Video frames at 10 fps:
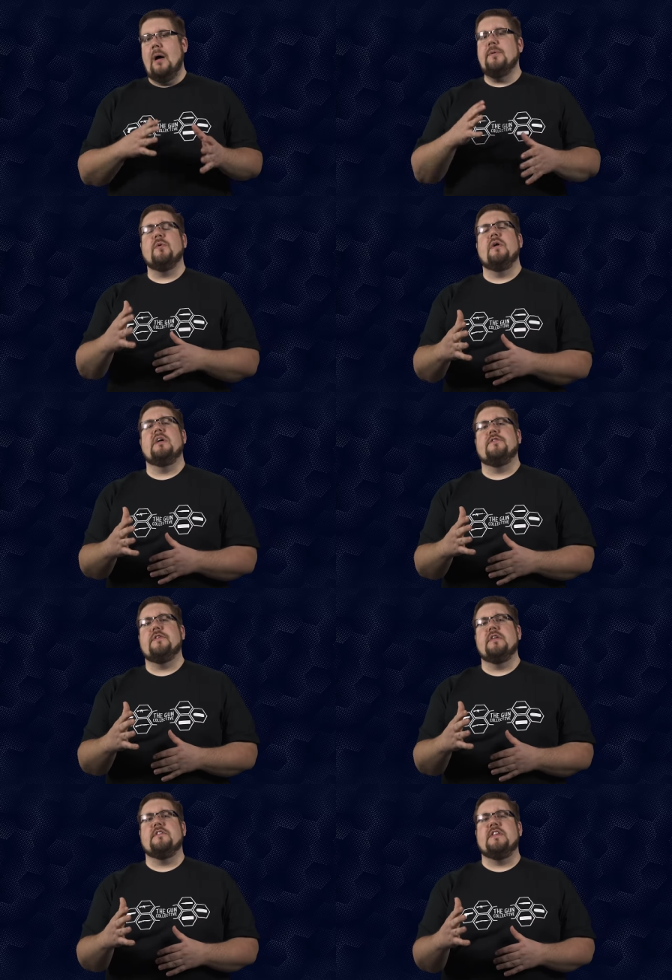I'll be real
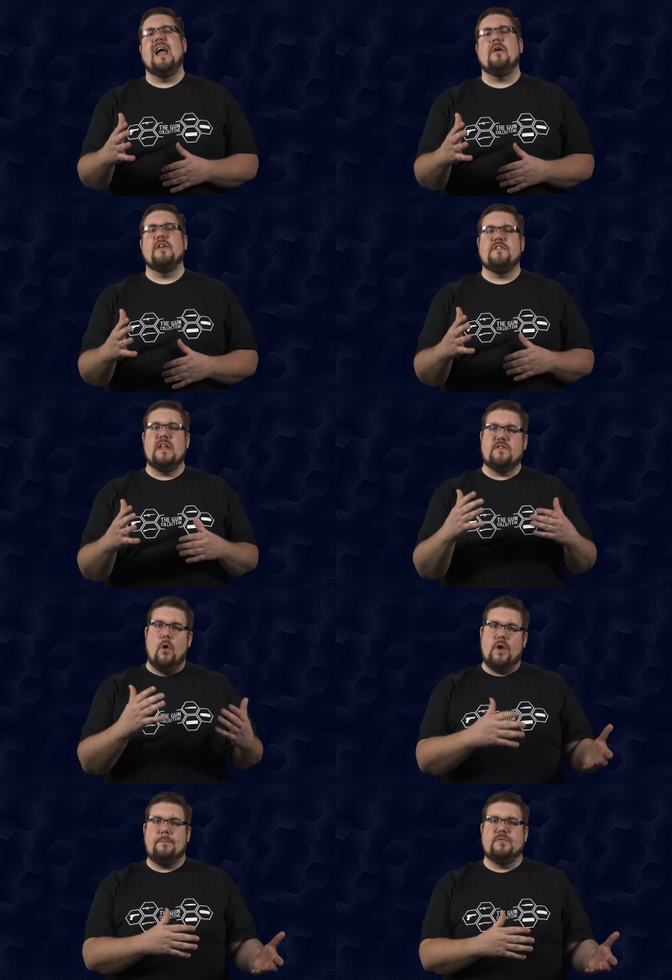interested to see how these things
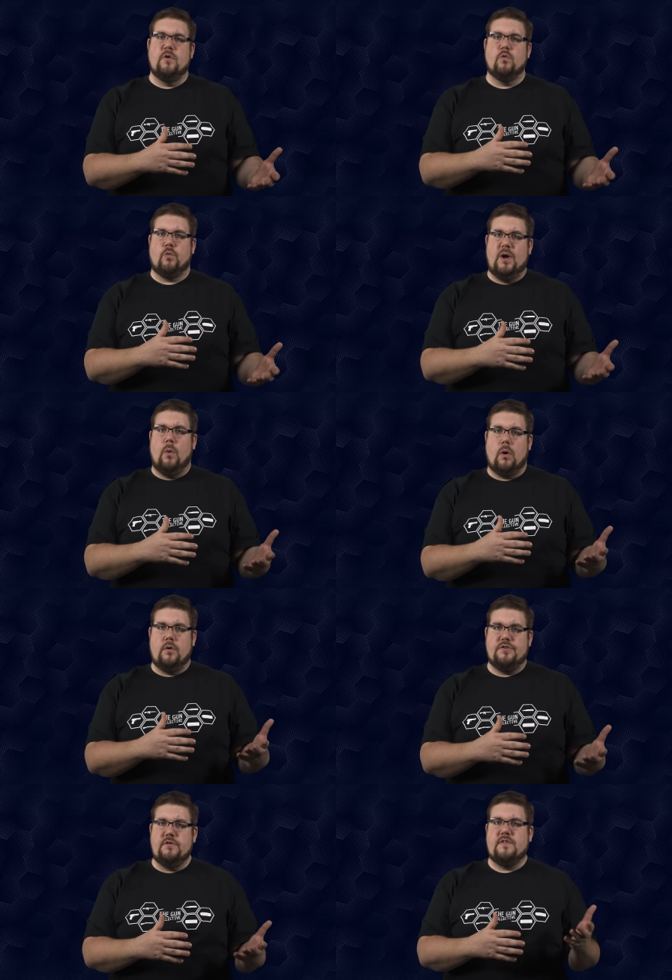hold up to real
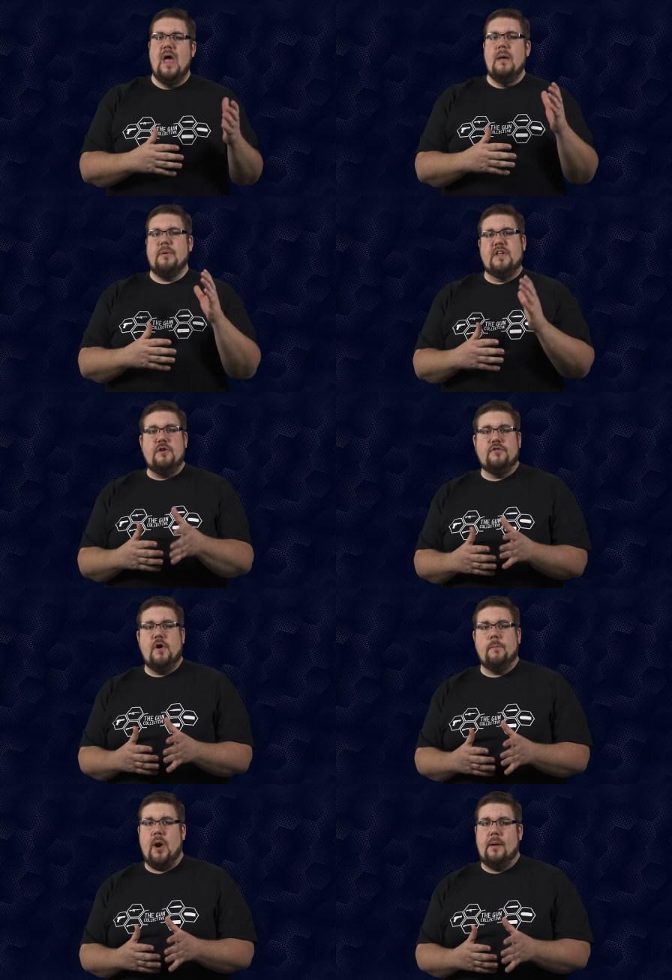world use, but they do
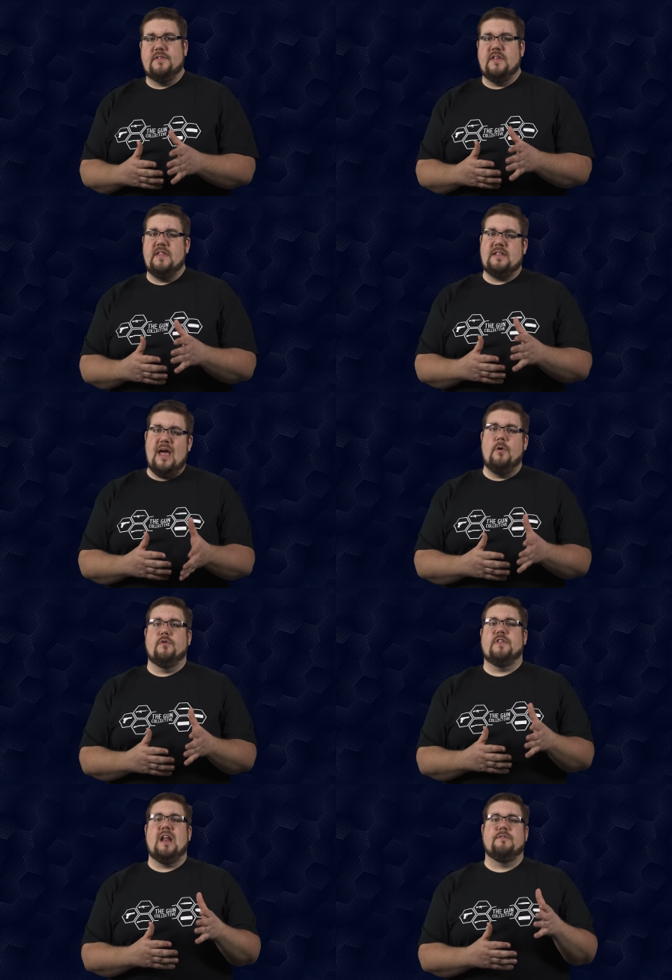show promise in the
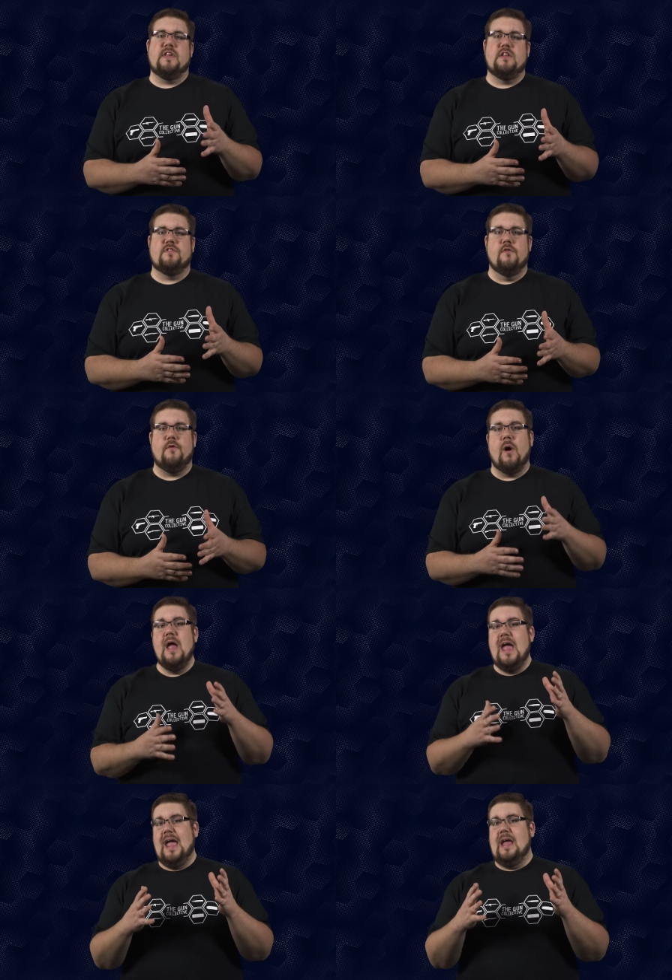demos that I've seen so far.
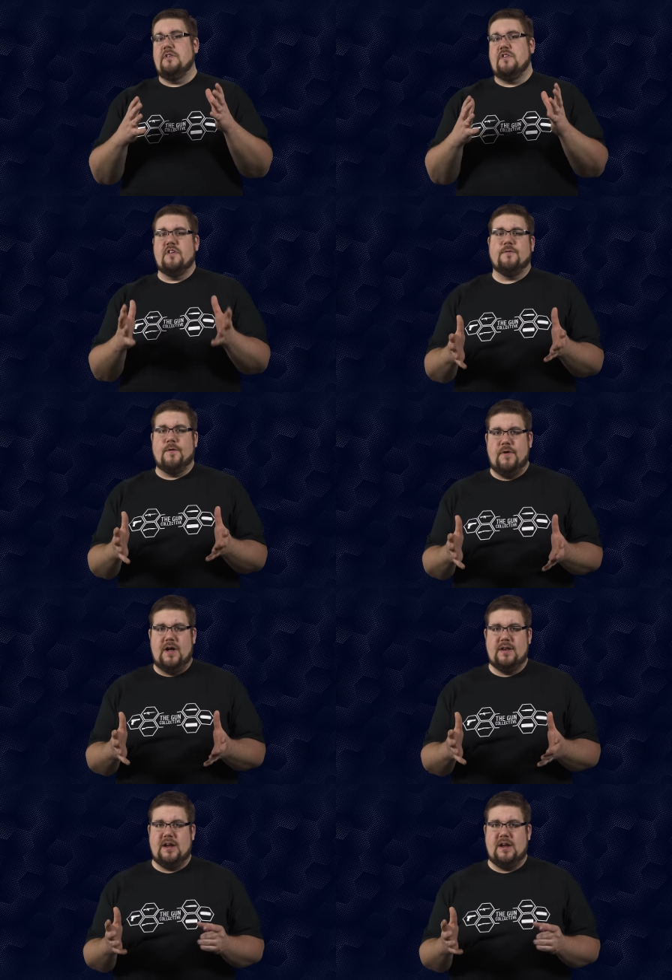And just for fun,